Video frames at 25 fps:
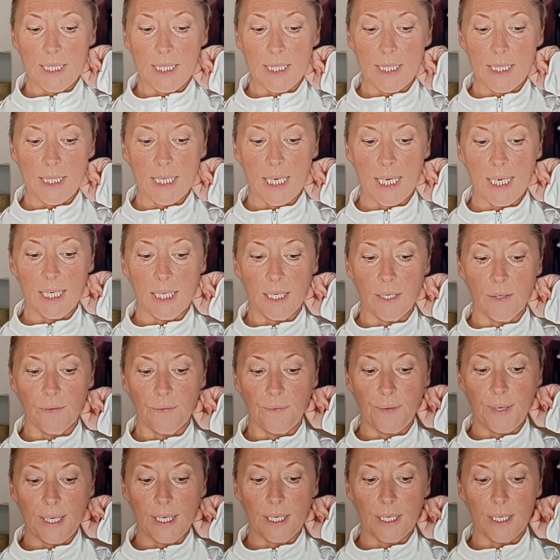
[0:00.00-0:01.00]
Take your
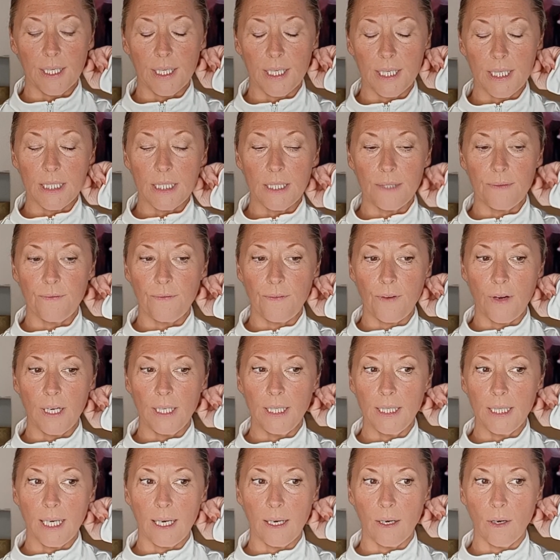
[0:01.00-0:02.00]
fingers,
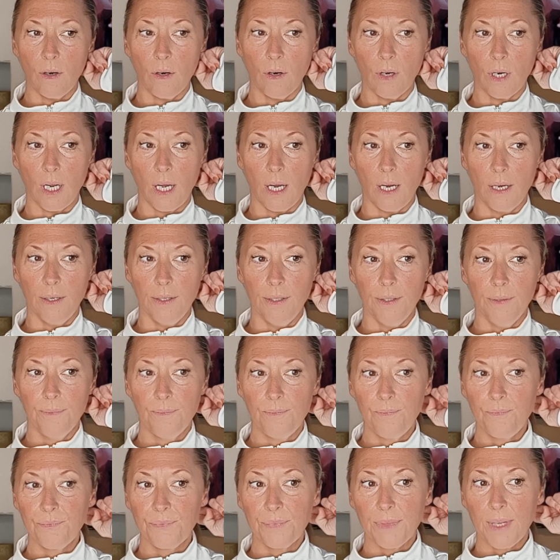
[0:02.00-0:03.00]
find that hollow,
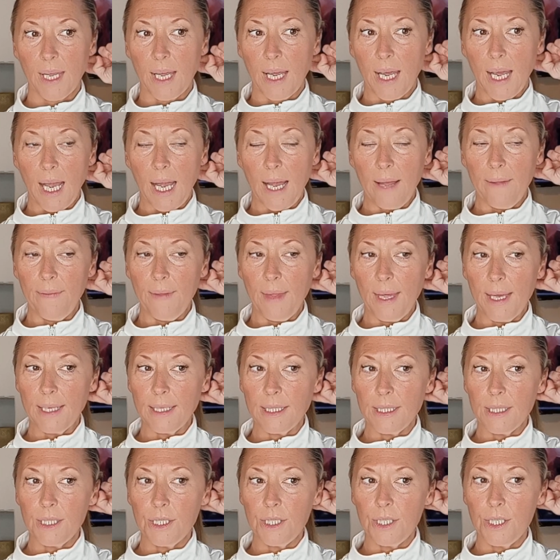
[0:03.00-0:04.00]
and
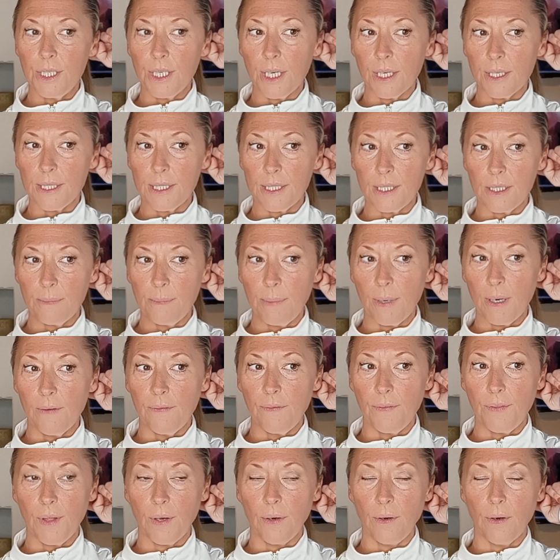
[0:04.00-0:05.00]
then just above
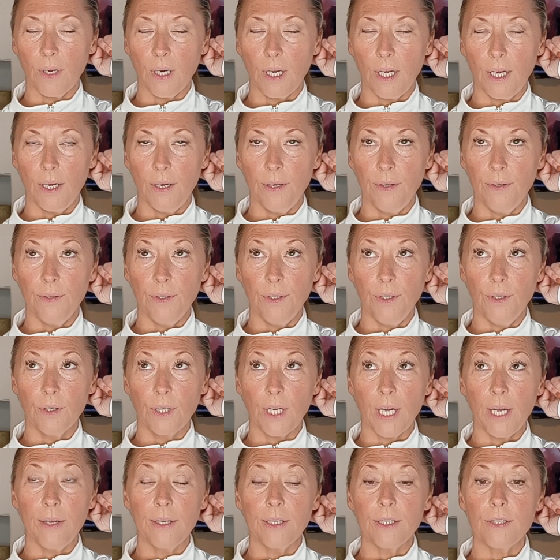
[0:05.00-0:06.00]
the hollow, you're
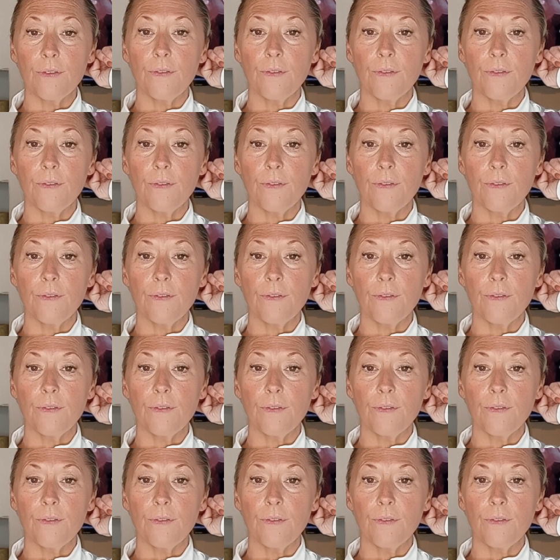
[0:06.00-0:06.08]
going to